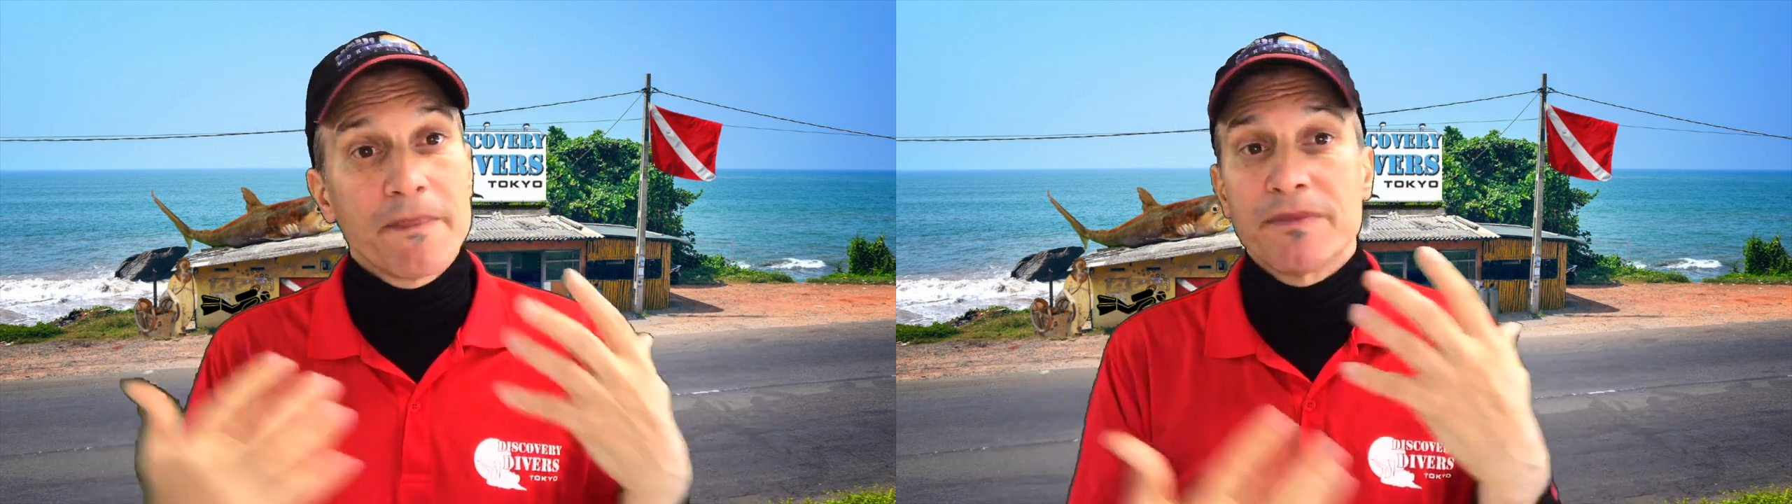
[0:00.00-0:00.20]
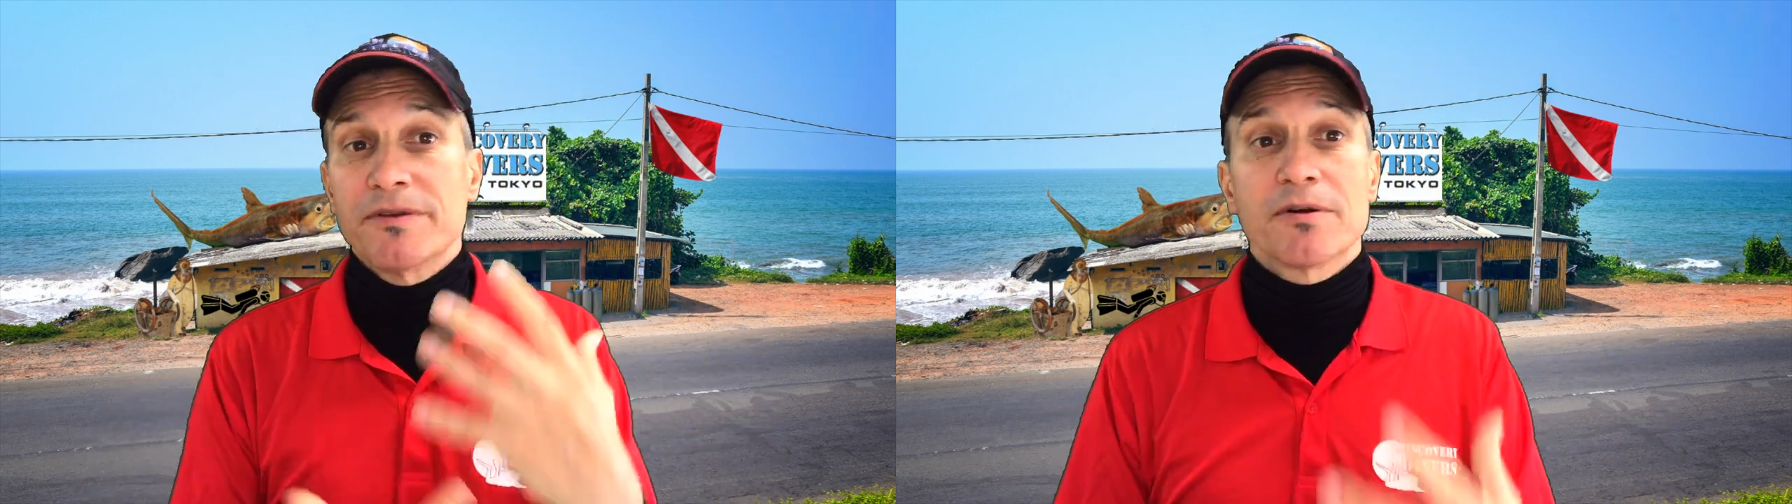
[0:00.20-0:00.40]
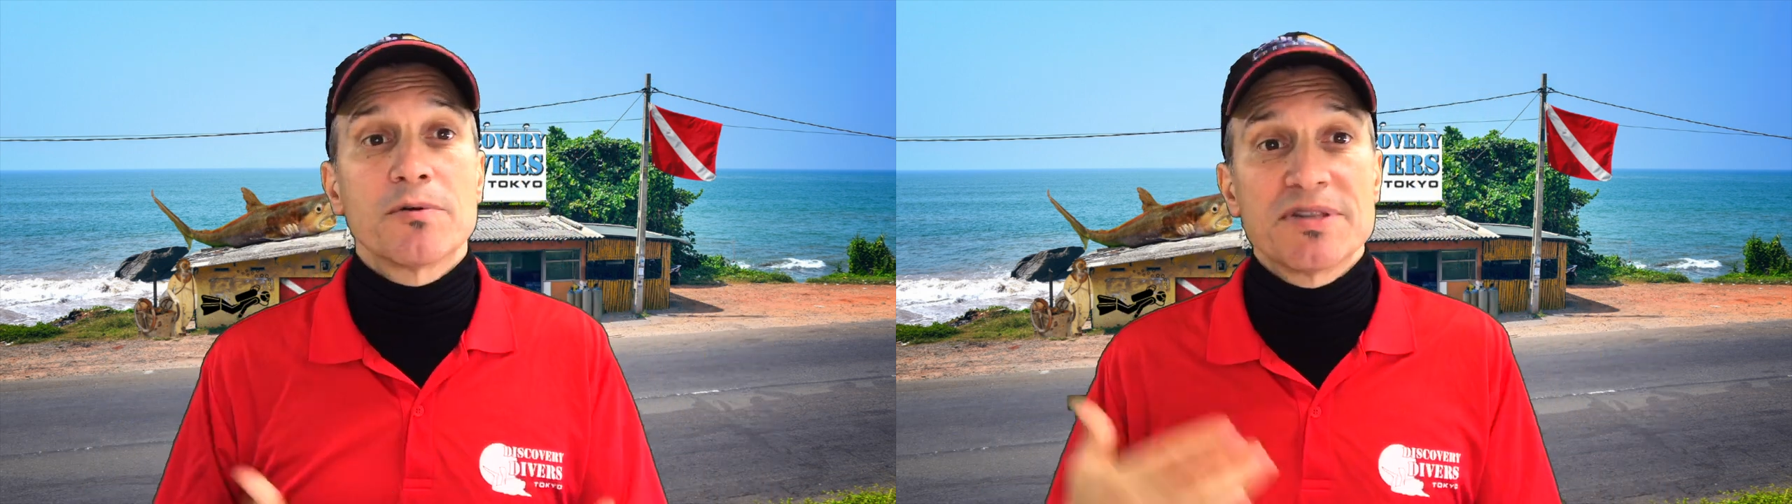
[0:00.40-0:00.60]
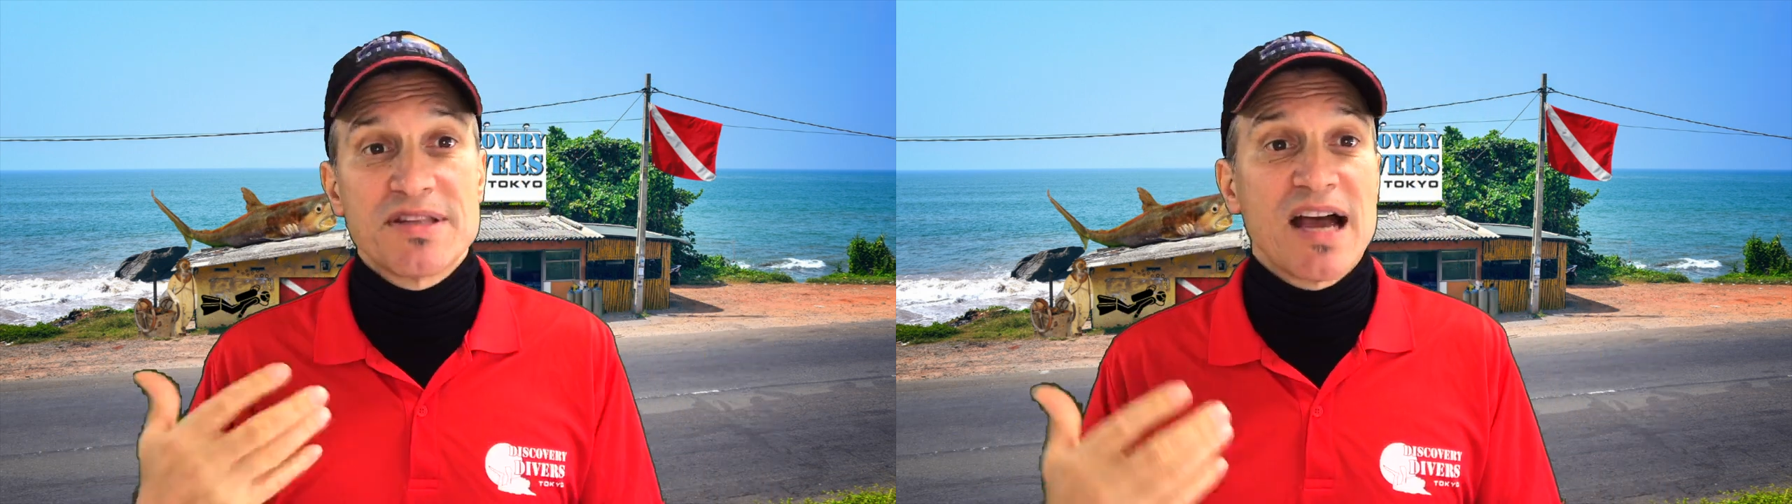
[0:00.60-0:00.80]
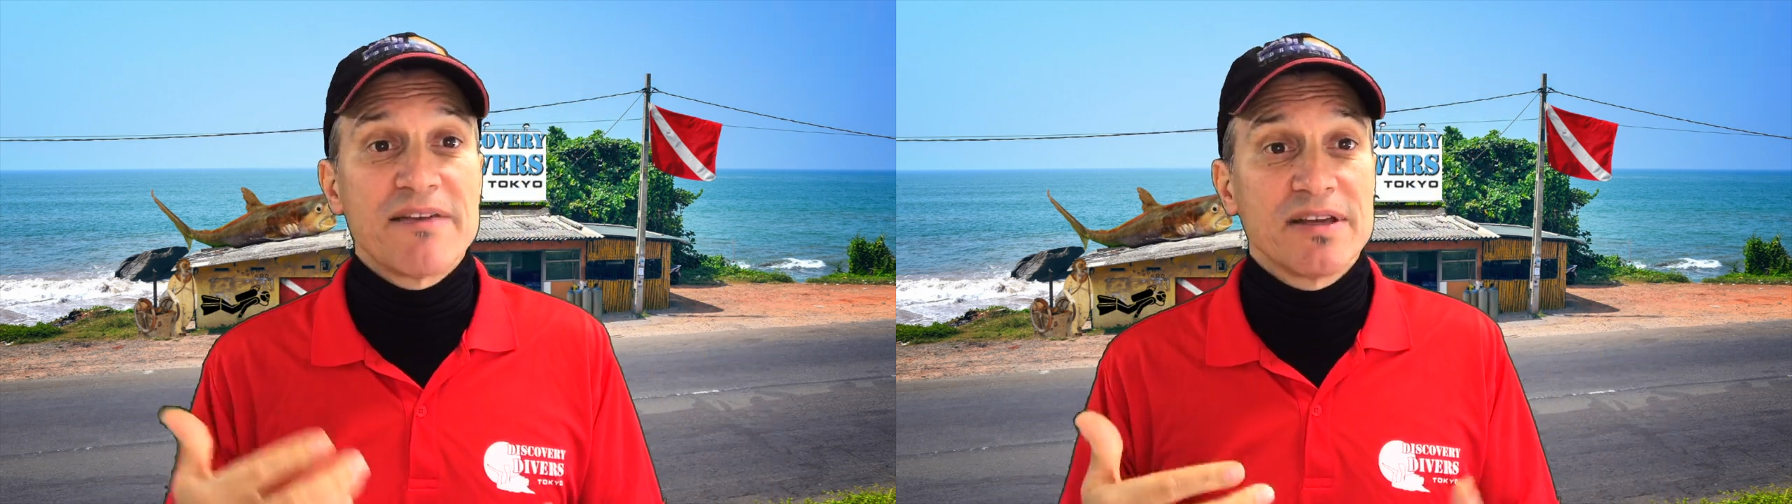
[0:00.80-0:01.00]
you're always
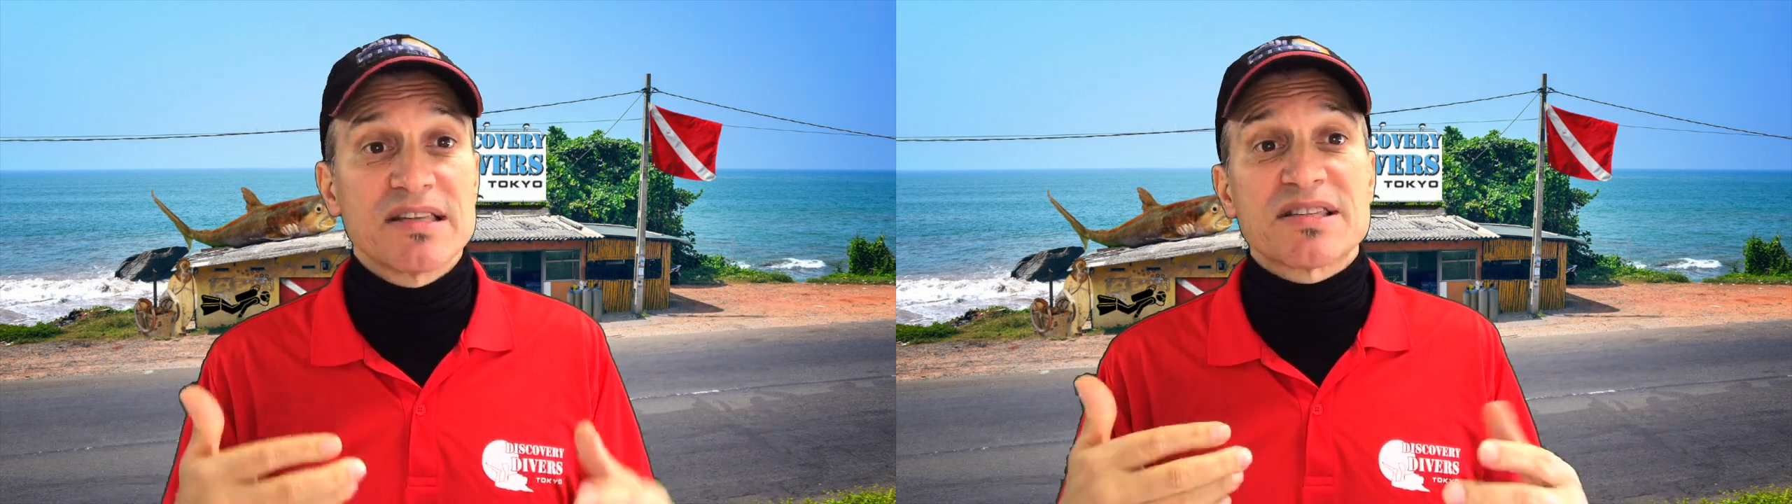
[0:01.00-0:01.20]
diving the